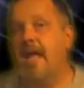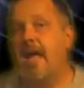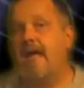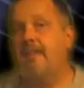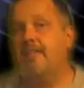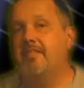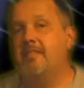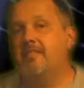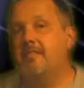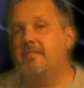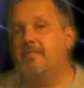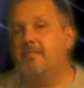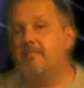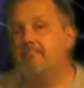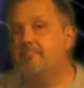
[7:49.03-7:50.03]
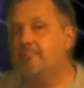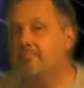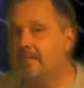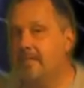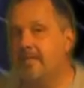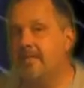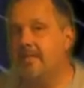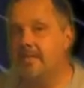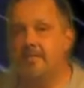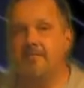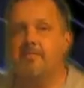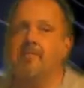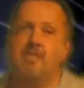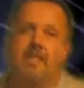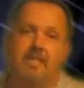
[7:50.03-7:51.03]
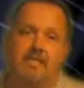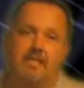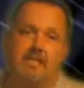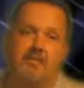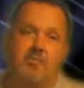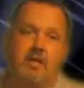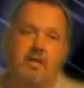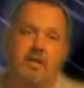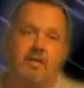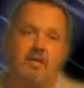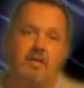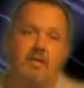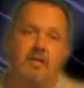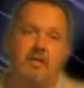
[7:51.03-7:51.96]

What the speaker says: and there's millions of clicks every month.